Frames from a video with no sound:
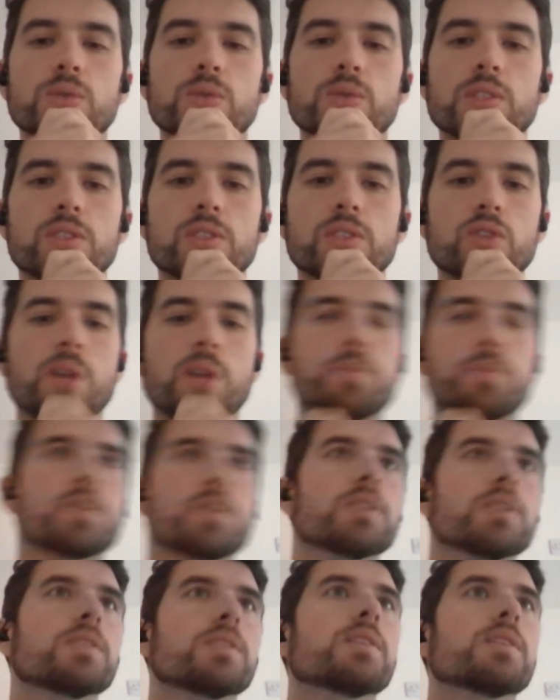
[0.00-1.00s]
We dropped
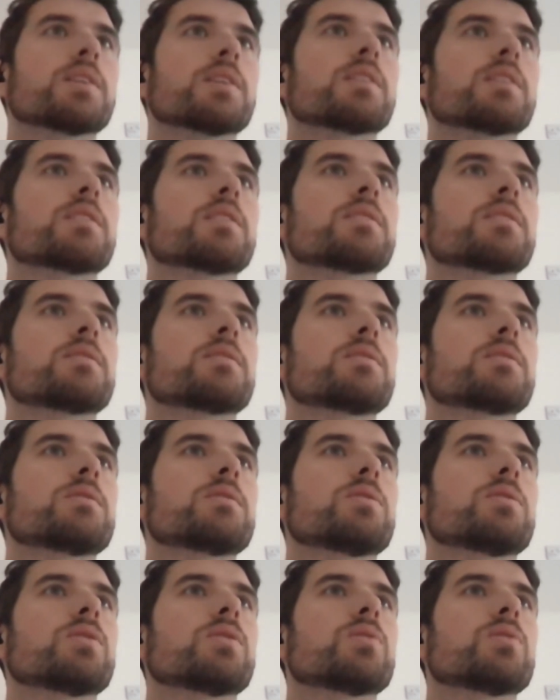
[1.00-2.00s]
the
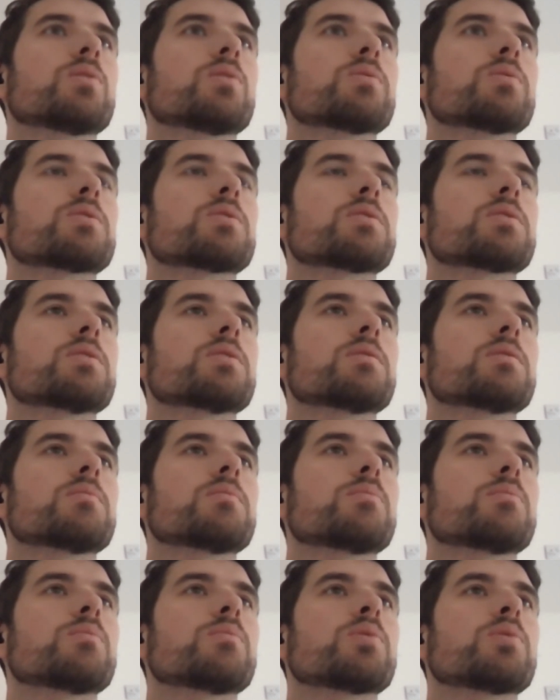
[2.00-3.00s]
what was the
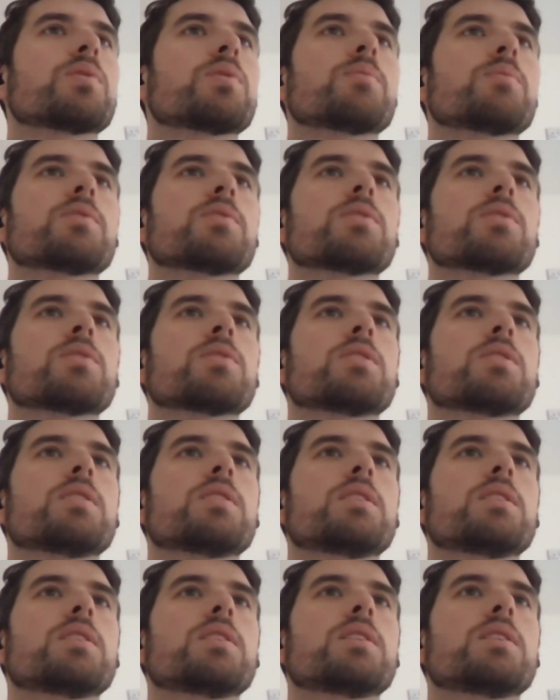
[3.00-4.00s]
parameter?
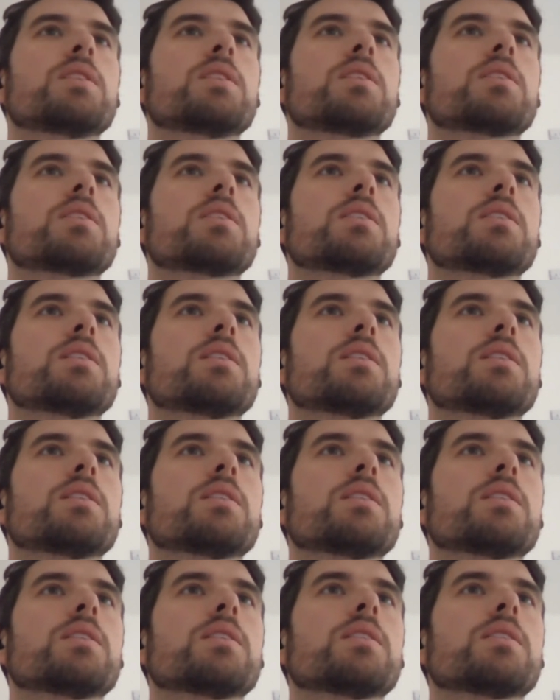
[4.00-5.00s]

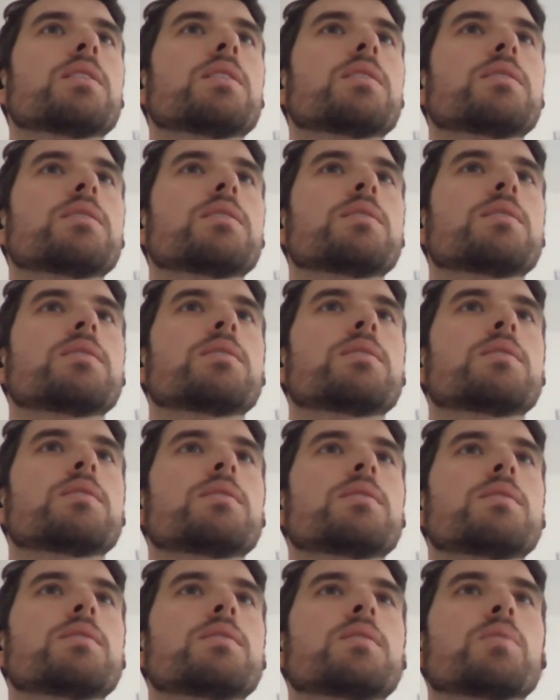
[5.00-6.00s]

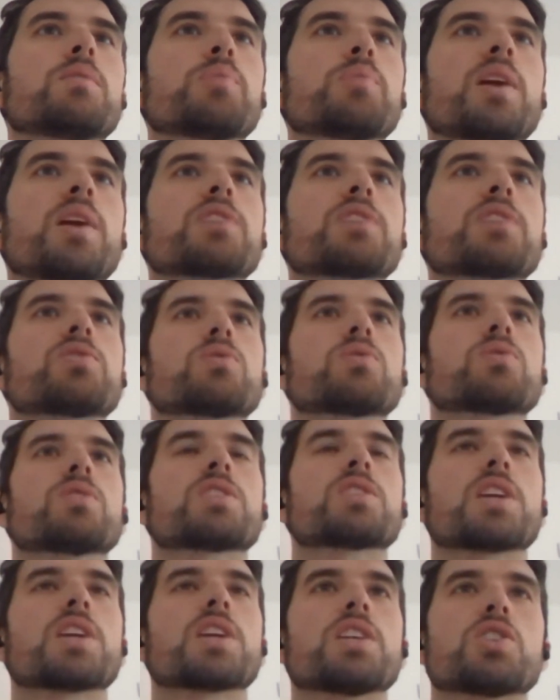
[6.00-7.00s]
The block
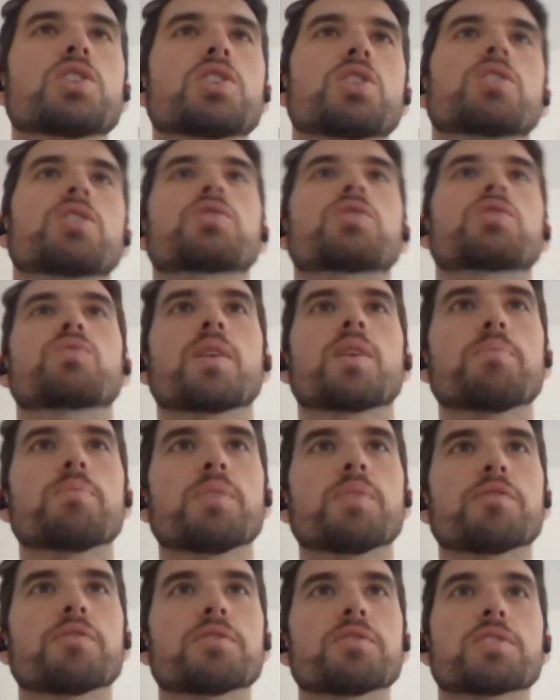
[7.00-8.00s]
storage head chunks write
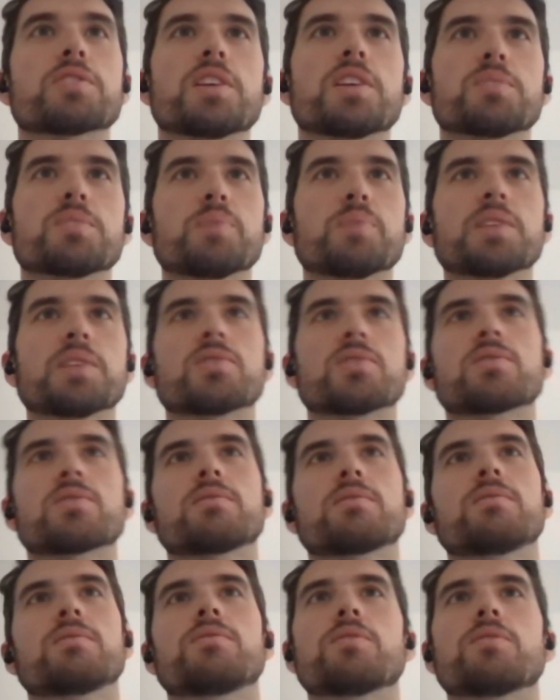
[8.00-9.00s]
buffer size bytes
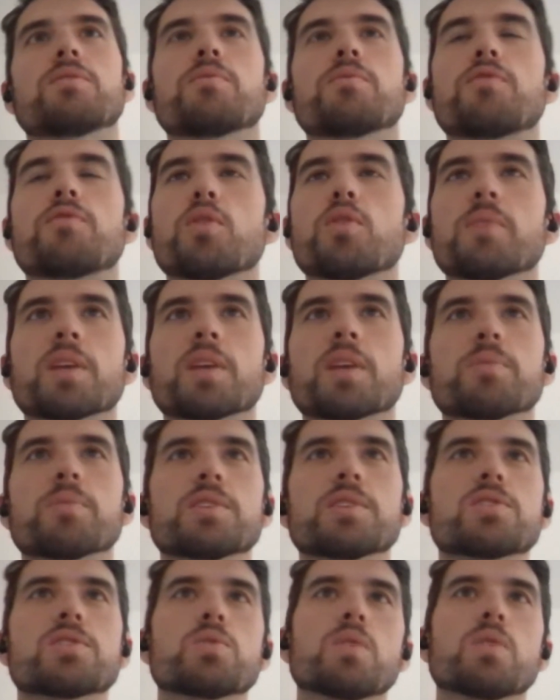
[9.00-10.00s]
from 4
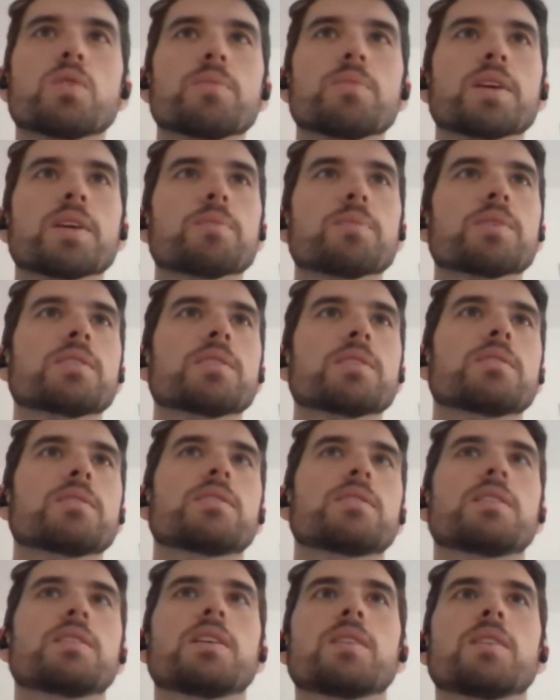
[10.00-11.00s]
megabytes to 1 megabyte,
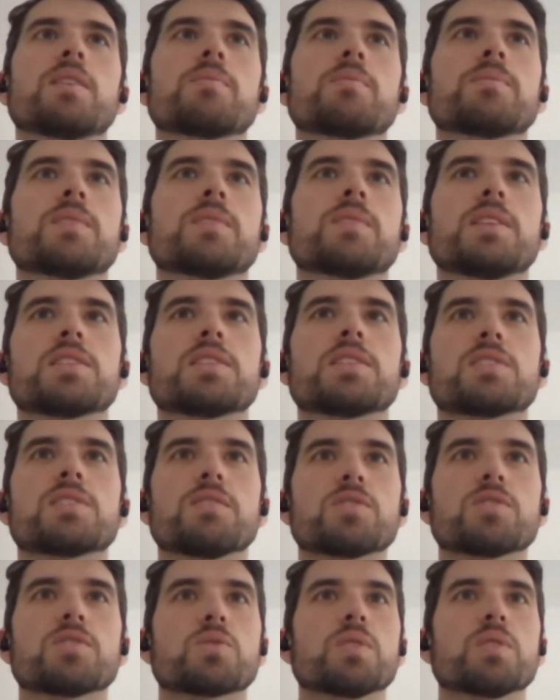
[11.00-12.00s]
and that
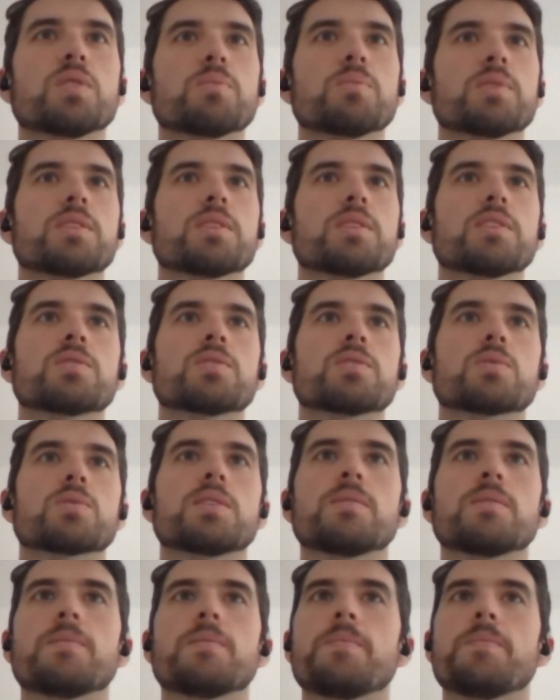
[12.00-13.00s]
saved us quite a bit there as
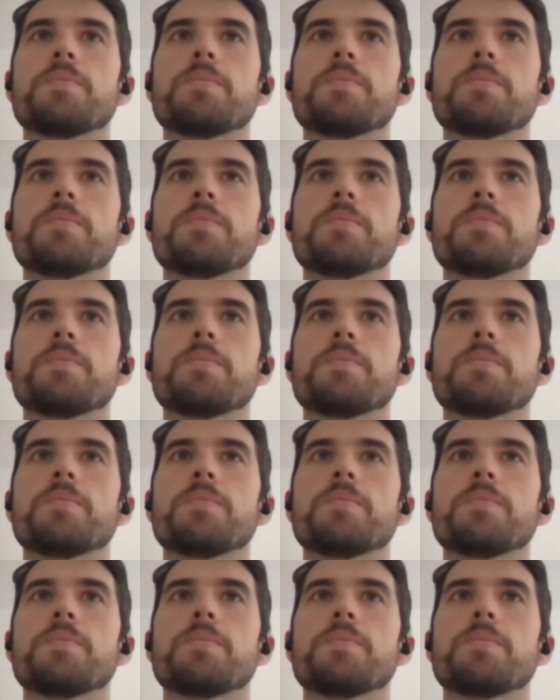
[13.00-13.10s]
well.